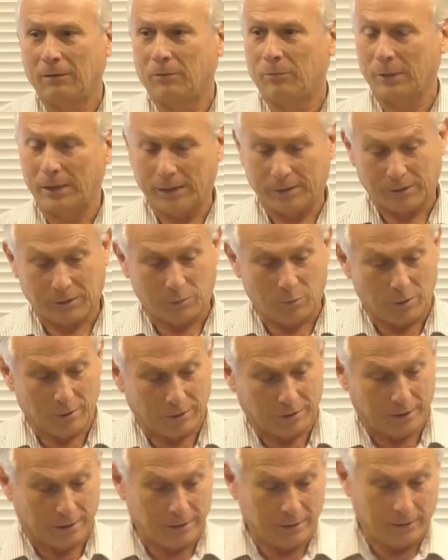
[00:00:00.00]
Well, I just
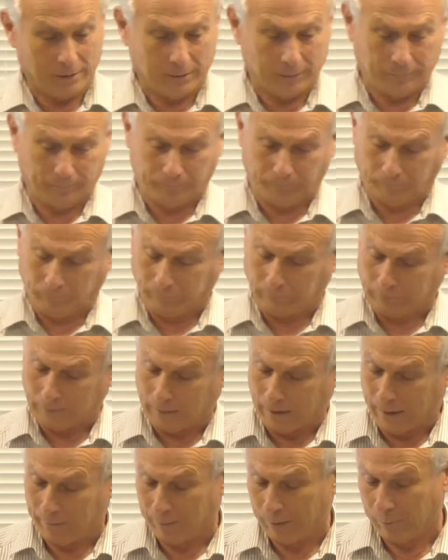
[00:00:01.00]
want to tell you,
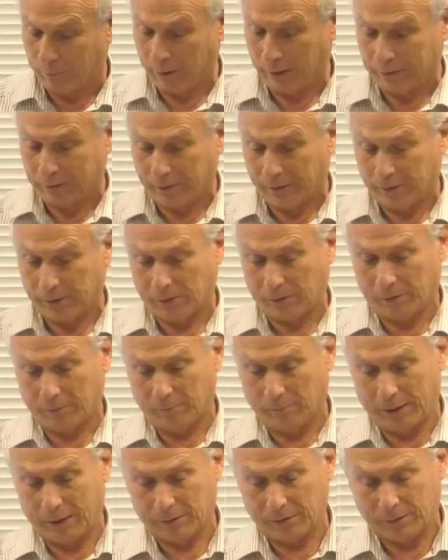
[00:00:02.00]
having picked
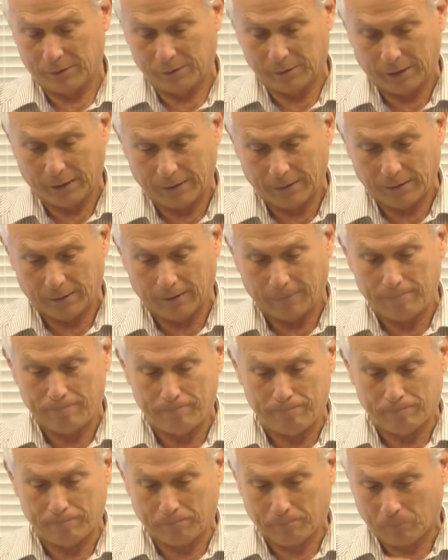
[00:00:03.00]
this message and uh,
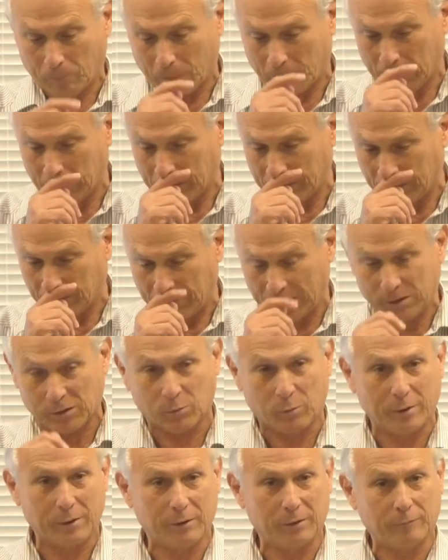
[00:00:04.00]

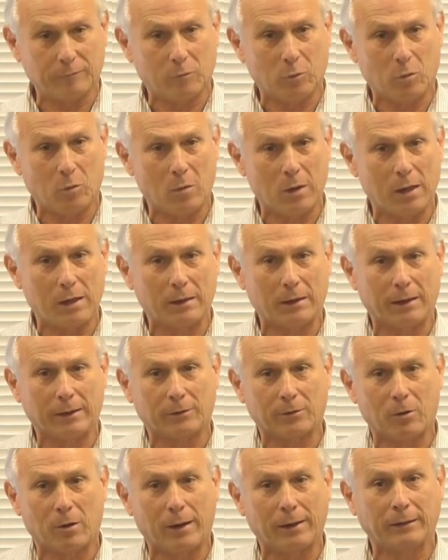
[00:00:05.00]
wrestled with it for a while, I
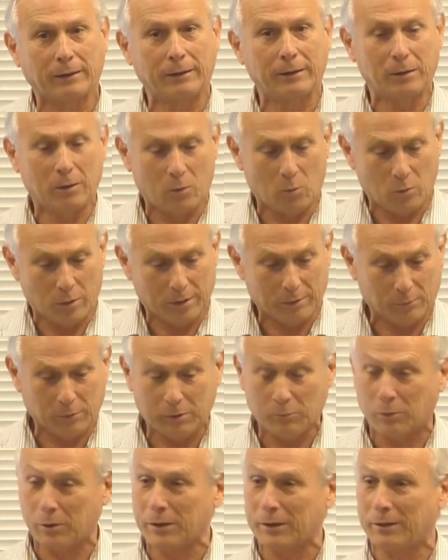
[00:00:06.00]
thought, you know what?
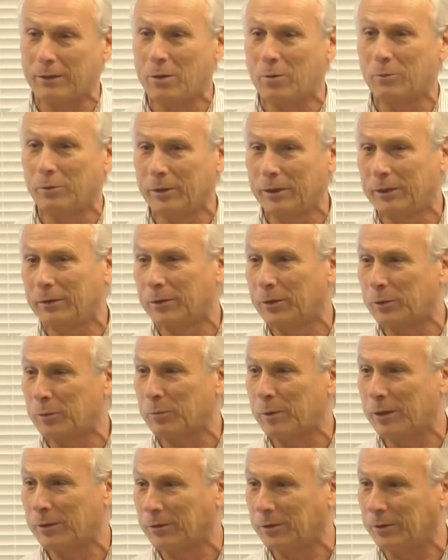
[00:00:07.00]
We really don't need
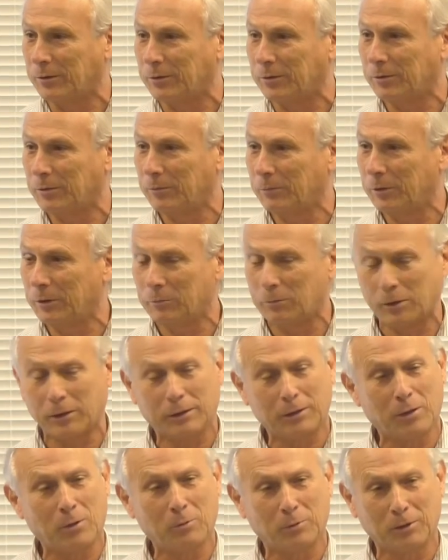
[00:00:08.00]
this message. We
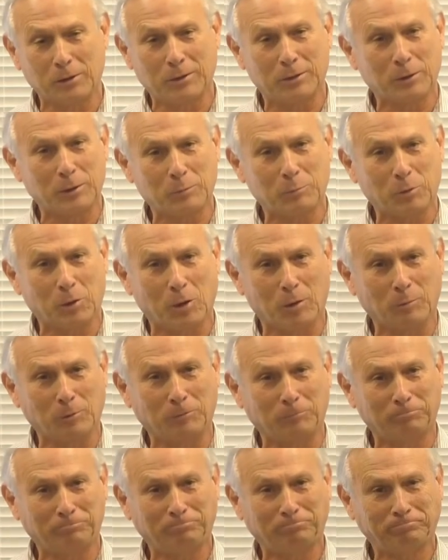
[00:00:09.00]
really don't need this parable.